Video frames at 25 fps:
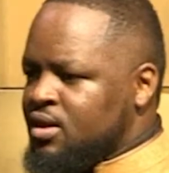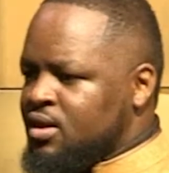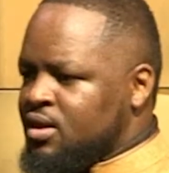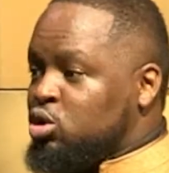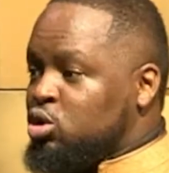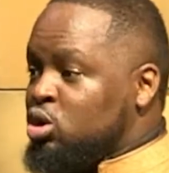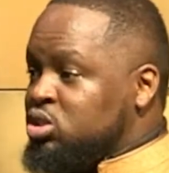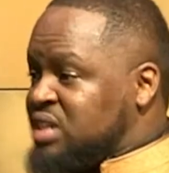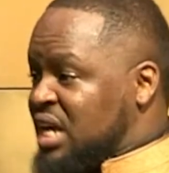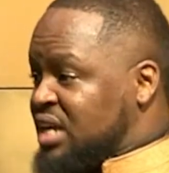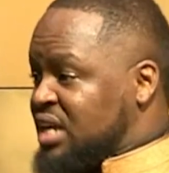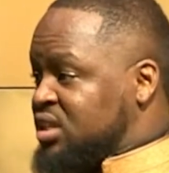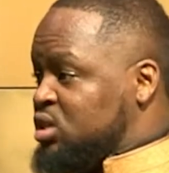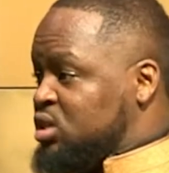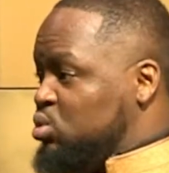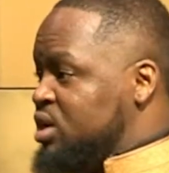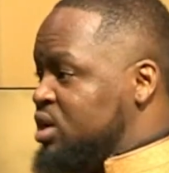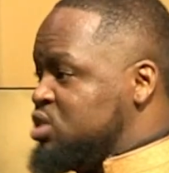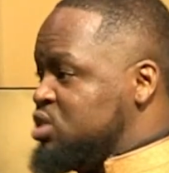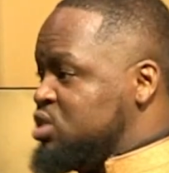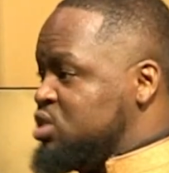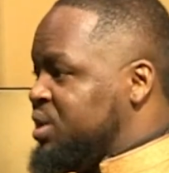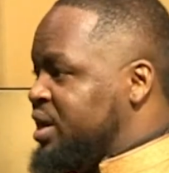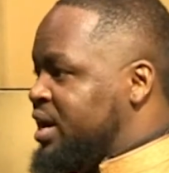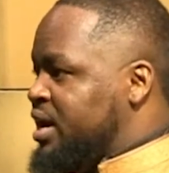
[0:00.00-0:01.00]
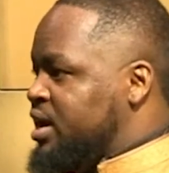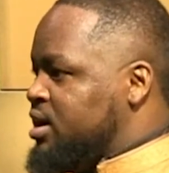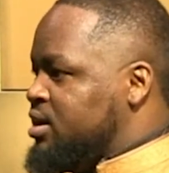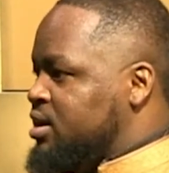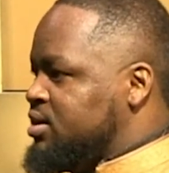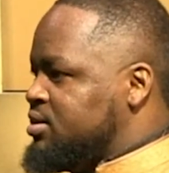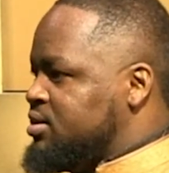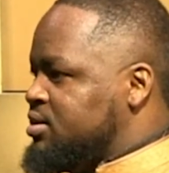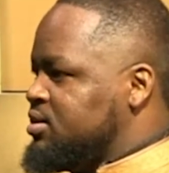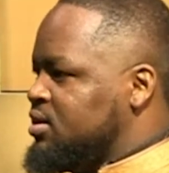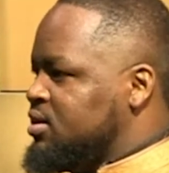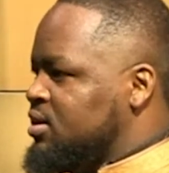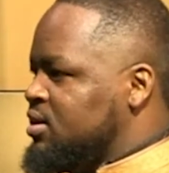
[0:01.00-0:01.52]
those are the words we heard
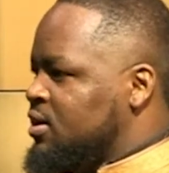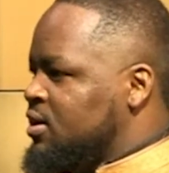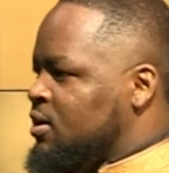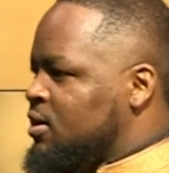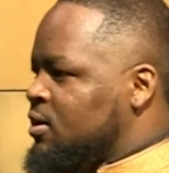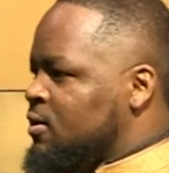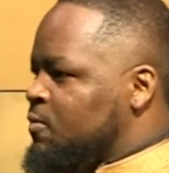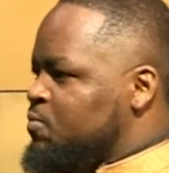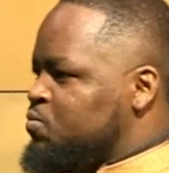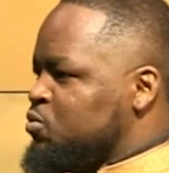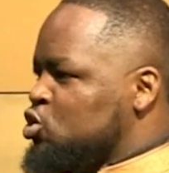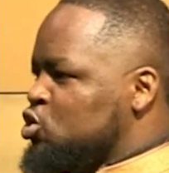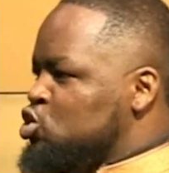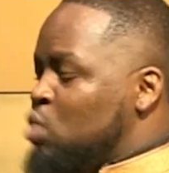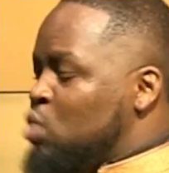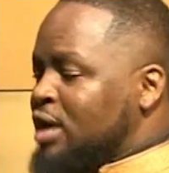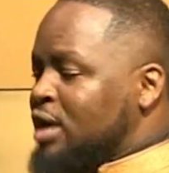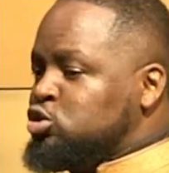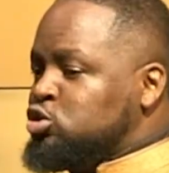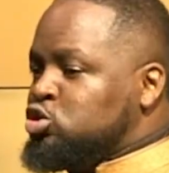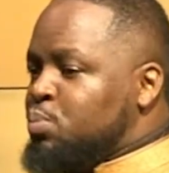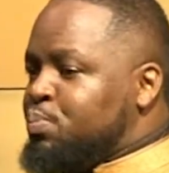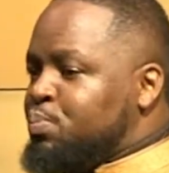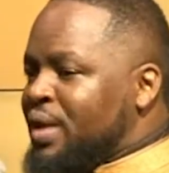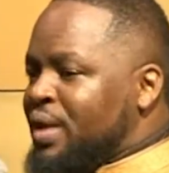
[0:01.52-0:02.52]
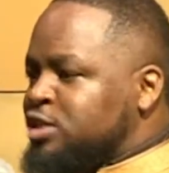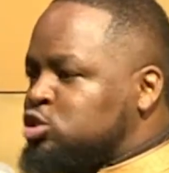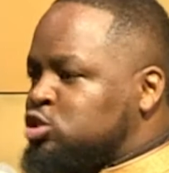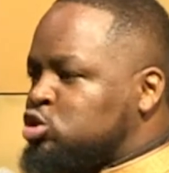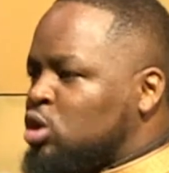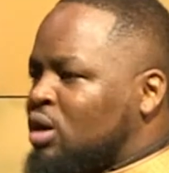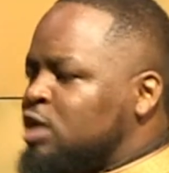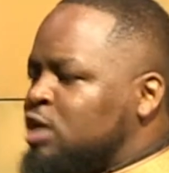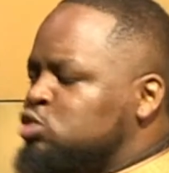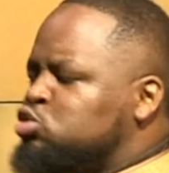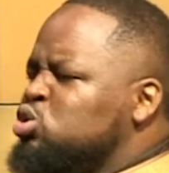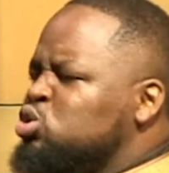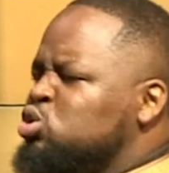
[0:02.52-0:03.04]
you want to play
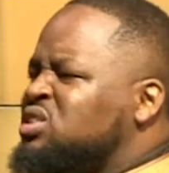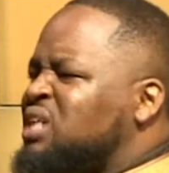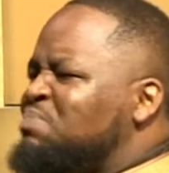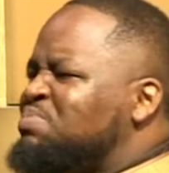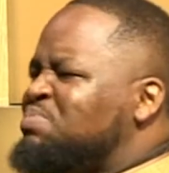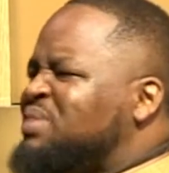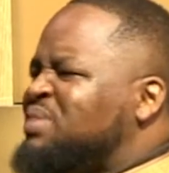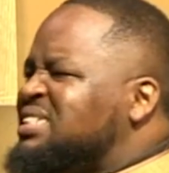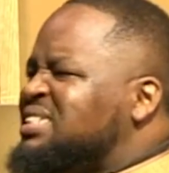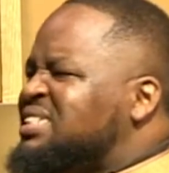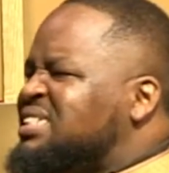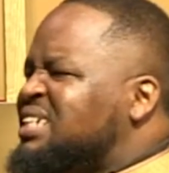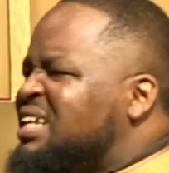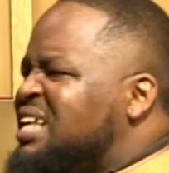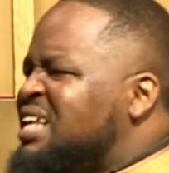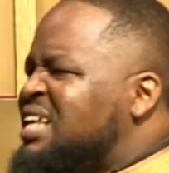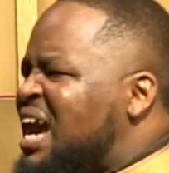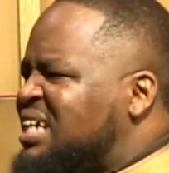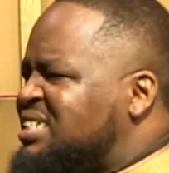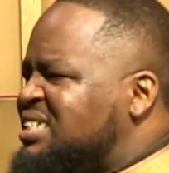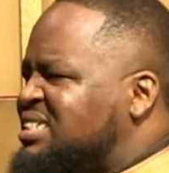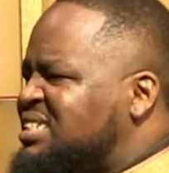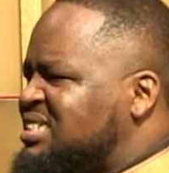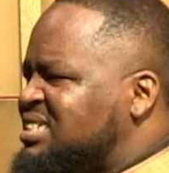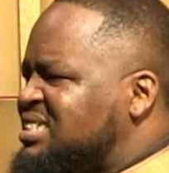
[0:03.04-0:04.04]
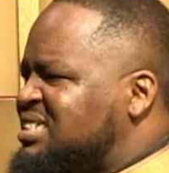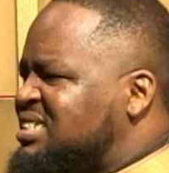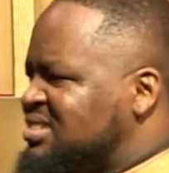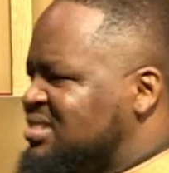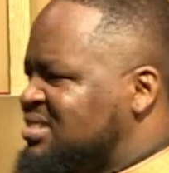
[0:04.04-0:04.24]
soccer do something serious